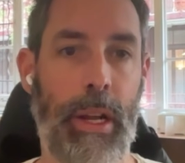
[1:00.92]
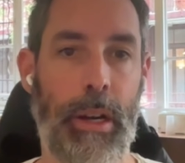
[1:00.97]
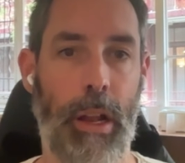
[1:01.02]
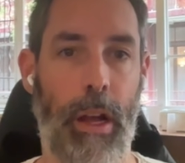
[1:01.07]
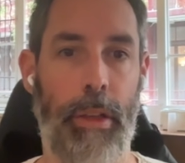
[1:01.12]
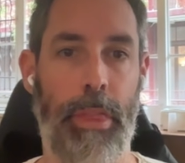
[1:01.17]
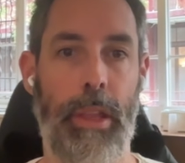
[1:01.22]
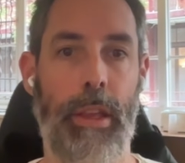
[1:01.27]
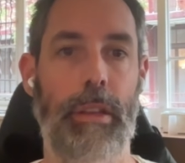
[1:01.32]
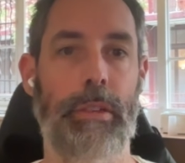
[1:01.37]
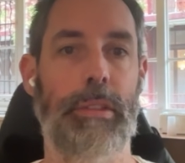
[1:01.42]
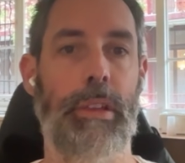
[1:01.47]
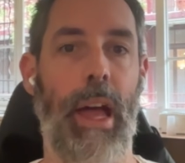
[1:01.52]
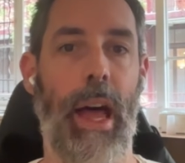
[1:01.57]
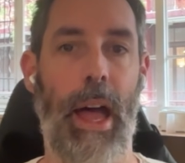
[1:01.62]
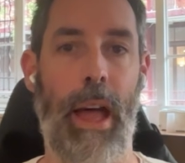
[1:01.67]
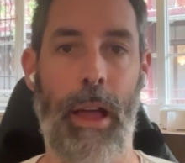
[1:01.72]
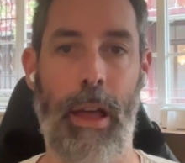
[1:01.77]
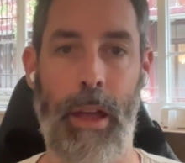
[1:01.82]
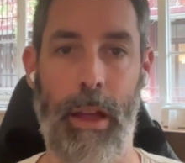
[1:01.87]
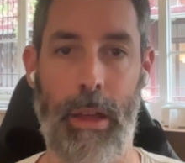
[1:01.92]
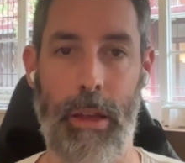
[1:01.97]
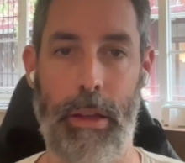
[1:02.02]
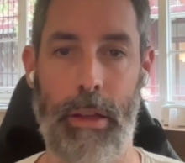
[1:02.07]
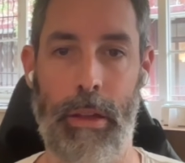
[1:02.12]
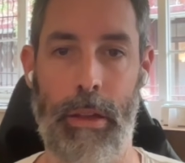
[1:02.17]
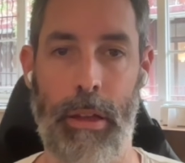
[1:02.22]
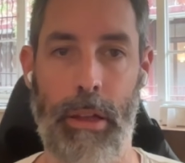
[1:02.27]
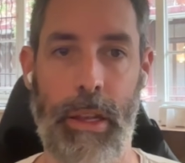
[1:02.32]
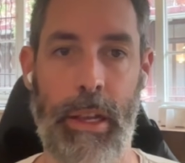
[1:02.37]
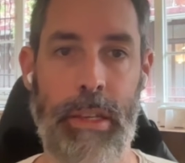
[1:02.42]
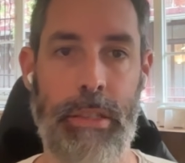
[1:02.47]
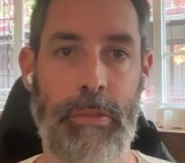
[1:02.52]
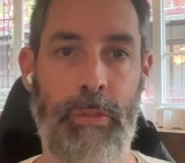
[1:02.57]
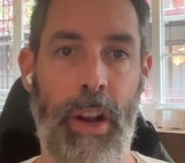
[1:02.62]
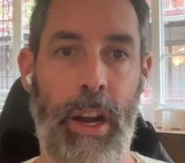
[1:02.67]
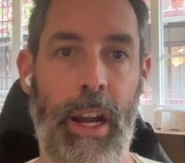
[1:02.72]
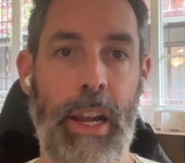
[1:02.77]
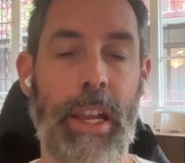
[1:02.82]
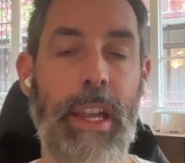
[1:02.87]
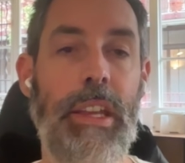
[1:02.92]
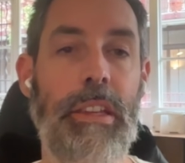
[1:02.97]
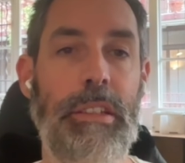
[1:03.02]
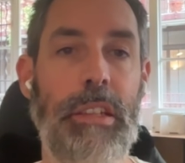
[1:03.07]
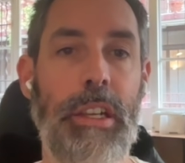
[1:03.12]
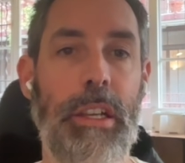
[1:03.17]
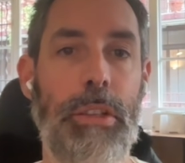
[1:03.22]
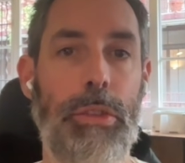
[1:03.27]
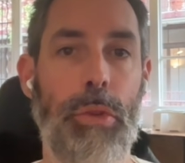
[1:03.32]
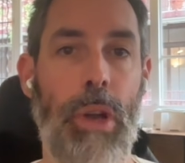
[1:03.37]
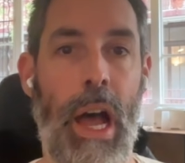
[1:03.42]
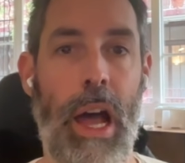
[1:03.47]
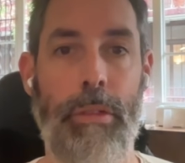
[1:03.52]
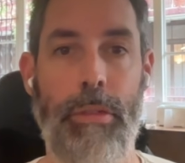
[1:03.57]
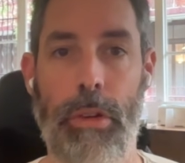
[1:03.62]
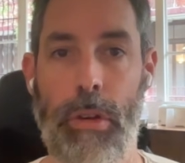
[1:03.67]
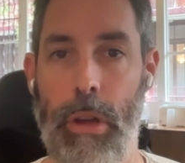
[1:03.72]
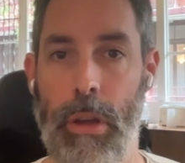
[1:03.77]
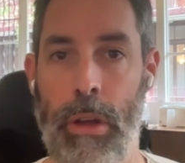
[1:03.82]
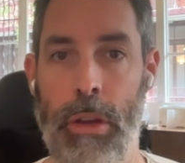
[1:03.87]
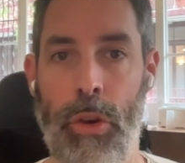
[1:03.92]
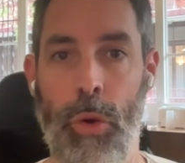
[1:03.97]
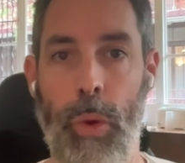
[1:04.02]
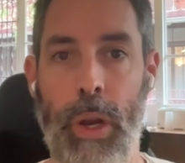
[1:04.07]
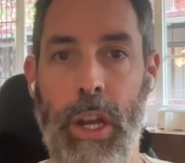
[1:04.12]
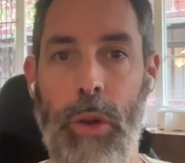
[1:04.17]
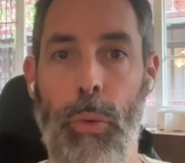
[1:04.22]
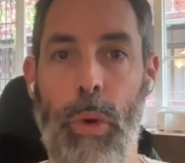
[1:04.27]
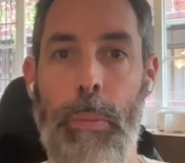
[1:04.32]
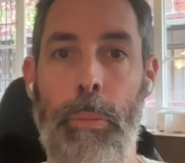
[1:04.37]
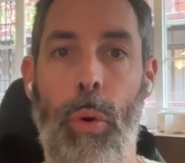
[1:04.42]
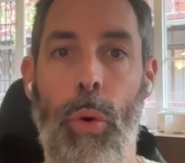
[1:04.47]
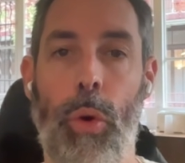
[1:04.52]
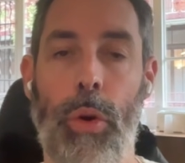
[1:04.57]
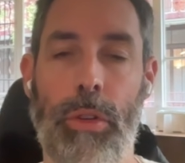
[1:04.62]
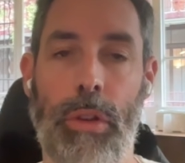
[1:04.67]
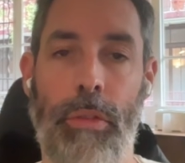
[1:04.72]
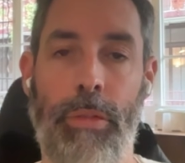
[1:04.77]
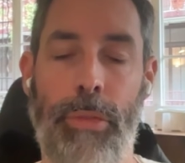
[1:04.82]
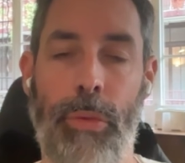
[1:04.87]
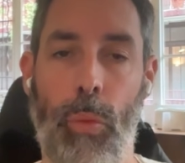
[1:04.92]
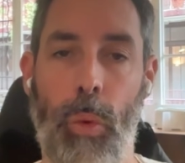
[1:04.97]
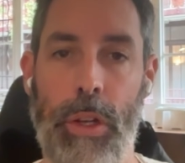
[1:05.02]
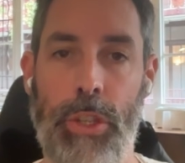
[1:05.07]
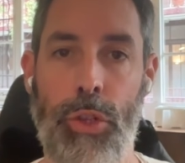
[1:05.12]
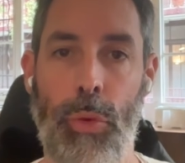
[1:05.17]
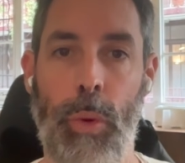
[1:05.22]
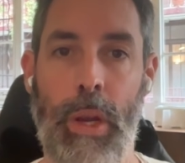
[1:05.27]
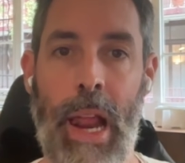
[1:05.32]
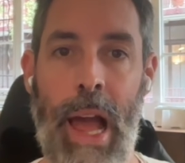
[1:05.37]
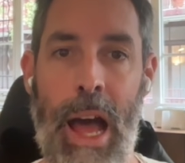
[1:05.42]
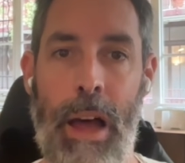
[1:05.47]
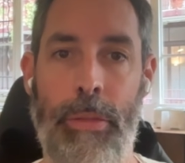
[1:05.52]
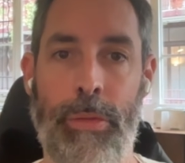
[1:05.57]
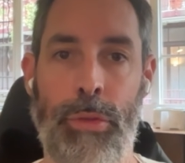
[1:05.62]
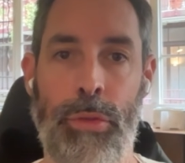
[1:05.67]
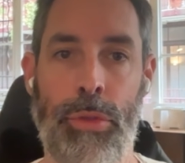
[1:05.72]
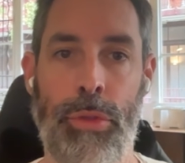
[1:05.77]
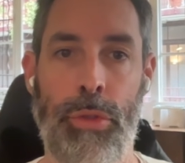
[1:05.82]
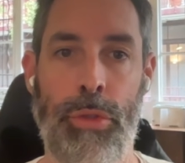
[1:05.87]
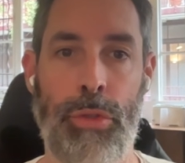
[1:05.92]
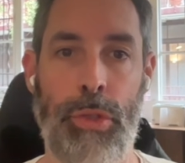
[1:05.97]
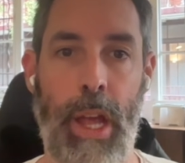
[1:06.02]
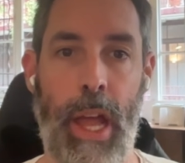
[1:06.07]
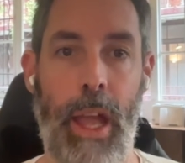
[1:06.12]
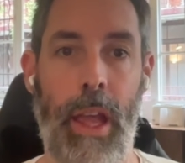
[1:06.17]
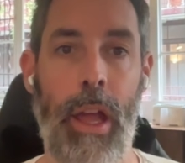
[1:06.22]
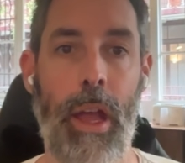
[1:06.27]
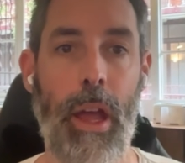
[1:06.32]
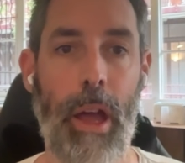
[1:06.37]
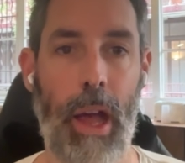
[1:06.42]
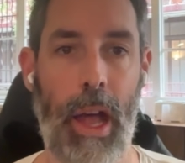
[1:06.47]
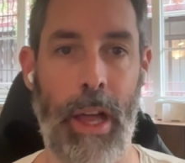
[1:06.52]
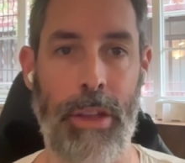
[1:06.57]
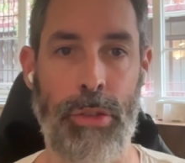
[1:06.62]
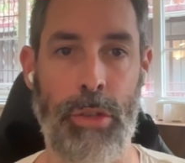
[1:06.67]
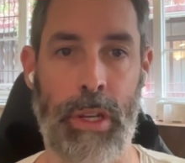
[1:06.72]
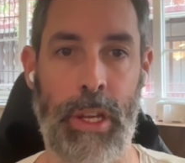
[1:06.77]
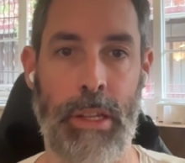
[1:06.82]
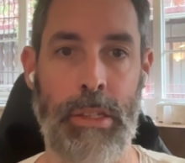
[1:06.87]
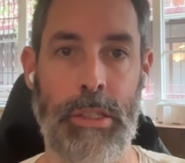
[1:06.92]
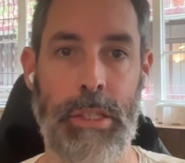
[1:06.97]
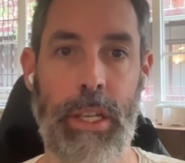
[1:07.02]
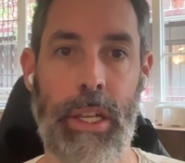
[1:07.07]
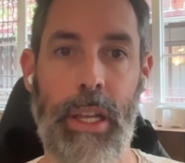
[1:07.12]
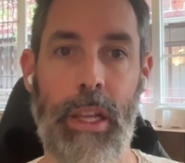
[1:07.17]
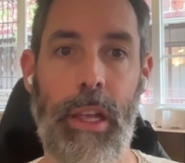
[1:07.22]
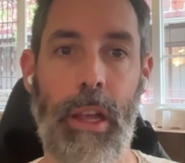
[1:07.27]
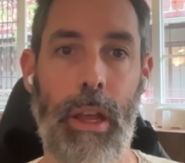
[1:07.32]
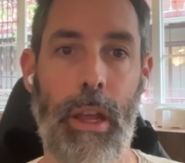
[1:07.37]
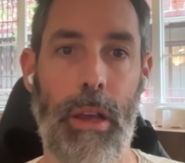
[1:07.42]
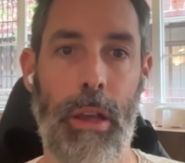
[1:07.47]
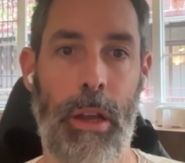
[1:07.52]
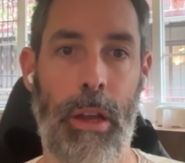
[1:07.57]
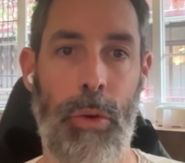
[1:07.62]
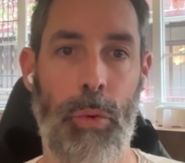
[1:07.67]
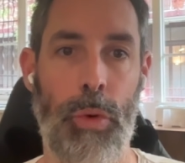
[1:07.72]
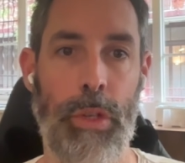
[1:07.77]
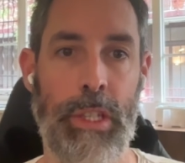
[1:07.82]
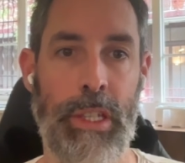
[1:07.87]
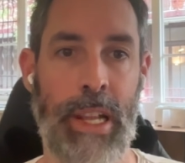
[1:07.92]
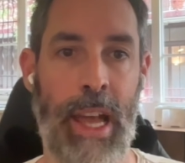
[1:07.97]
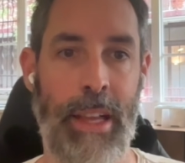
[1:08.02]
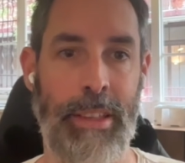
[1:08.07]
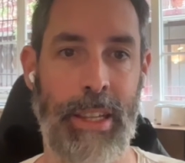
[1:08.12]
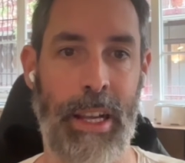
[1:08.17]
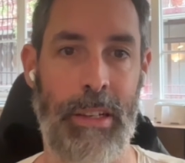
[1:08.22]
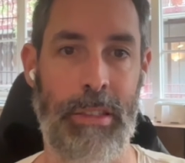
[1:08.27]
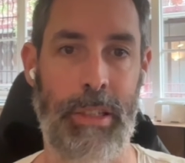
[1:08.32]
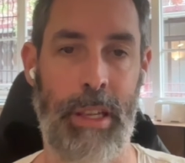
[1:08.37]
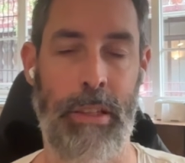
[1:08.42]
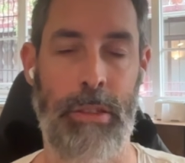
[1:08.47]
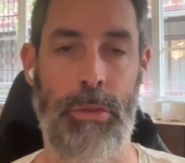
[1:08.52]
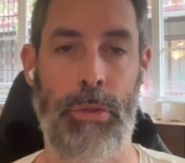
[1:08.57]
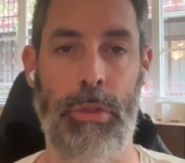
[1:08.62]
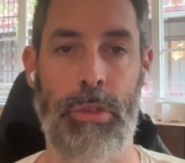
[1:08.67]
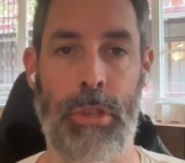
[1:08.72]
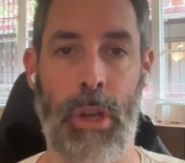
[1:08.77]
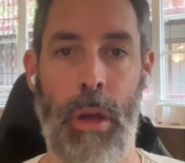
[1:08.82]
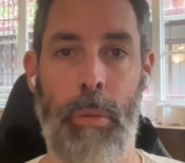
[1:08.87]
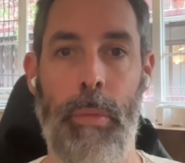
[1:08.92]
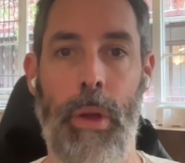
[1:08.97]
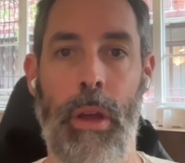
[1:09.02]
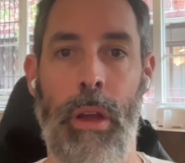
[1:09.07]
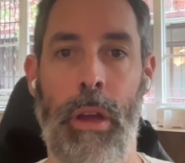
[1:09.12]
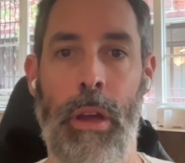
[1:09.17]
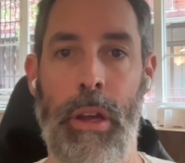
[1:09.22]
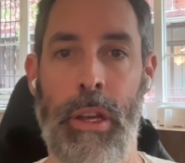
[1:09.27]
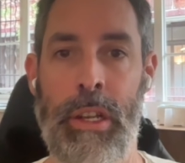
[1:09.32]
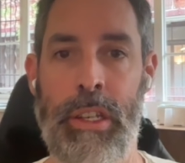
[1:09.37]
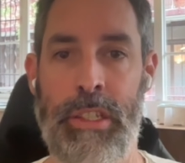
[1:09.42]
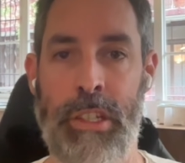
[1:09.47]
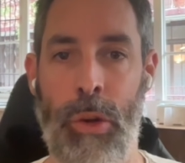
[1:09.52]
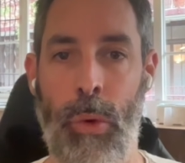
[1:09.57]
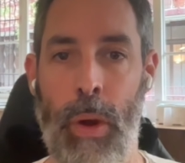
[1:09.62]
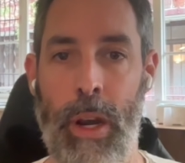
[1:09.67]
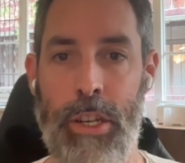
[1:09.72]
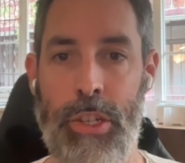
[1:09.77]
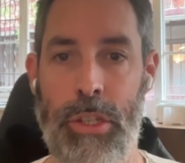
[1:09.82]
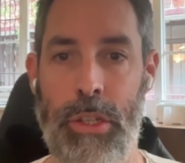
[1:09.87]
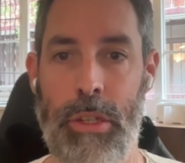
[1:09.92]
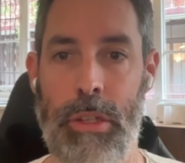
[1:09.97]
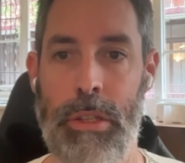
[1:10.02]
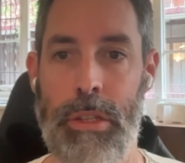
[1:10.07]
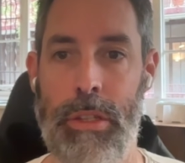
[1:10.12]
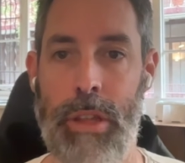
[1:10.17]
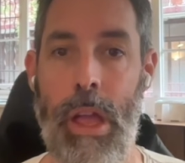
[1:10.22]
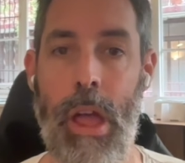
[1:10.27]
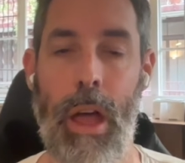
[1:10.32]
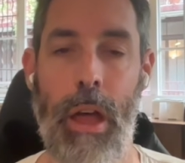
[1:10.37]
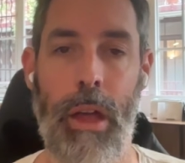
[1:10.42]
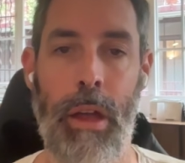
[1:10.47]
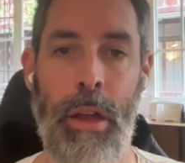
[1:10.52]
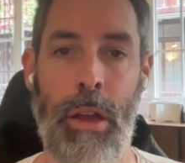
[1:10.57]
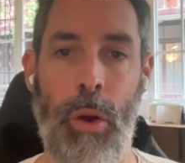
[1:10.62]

something like this is very easy to have a quick report of what you will have to do today. As you can see, Routine has access to some integrations